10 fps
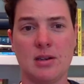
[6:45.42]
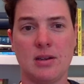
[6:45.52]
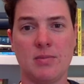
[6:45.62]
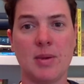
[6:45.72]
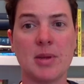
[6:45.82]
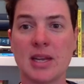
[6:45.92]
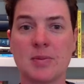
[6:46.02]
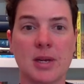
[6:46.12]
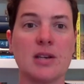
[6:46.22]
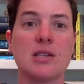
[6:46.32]
Maybe that's
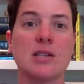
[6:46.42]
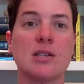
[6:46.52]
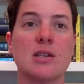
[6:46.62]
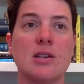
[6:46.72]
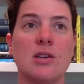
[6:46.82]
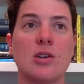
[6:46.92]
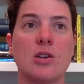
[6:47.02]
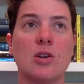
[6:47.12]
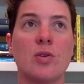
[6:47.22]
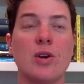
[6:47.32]
because
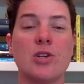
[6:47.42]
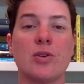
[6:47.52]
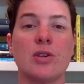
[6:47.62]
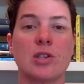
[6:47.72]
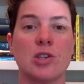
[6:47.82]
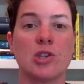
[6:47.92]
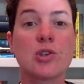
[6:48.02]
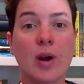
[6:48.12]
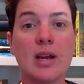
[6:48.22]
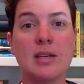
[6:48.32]
Kreacher is
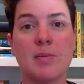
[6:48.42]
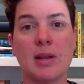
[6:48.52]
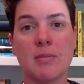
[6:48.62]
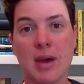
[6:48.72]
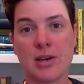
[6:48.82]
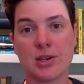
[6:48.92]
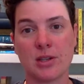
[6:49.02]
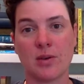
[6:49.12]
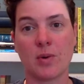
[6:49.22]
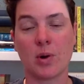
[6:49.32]
constrained by the magic
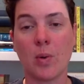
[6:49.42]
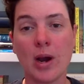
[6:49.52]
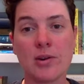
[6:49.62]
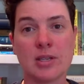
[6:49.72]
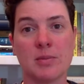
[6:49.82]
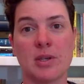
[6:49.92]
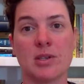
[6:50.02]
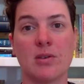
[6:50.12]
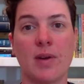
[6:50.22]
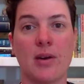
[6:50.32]
that requires him to
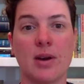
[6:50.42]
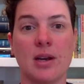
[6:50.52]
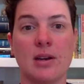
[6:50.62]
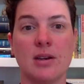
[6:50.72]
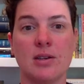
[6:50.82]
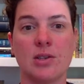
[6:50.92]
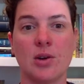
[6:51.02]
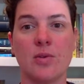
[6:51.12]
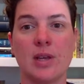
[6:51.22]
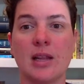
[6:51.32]
serve Harry,
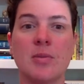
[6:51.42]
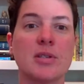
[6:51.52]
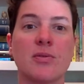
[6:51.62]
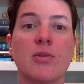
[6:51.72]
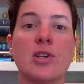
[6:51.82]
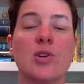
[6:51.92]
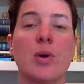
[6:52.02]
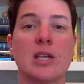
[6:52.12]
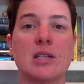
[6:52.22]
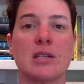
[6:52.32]
so the element of free
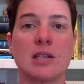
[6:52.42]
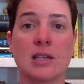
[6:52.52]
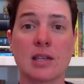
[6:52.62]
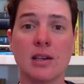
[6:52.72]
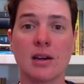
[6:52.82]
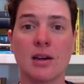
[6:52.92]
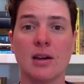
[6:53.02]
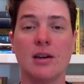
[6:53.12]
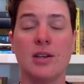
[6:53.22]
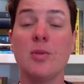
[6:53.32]
choice is less clear.
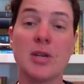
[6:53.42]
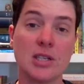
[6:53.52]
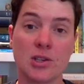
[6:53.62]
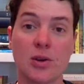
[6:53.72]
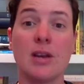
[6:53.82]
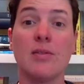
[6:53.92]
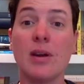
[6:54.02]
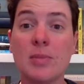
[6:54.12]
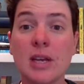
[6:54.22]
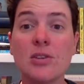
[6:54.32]
You might disagree.
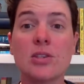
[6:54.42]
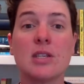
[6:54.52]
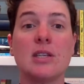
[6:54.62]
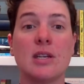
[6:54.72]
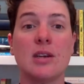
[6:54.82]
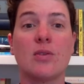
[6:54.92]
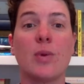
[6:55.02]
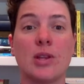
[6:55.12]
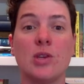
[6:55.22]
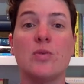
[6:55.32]
I'd be interested to hear
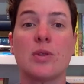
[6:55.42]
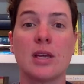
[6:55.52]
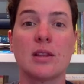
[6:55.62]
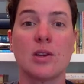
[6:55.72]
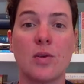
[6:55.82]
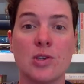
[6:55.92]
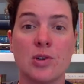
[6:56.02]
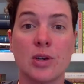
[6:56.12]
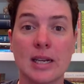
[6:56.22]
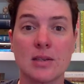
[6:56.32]
whether you think that Kreacher
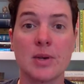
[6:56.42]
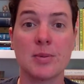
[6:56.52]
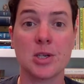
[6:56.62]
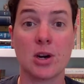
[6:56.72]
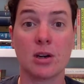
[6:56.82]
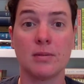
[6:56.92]
gets a redemption arc.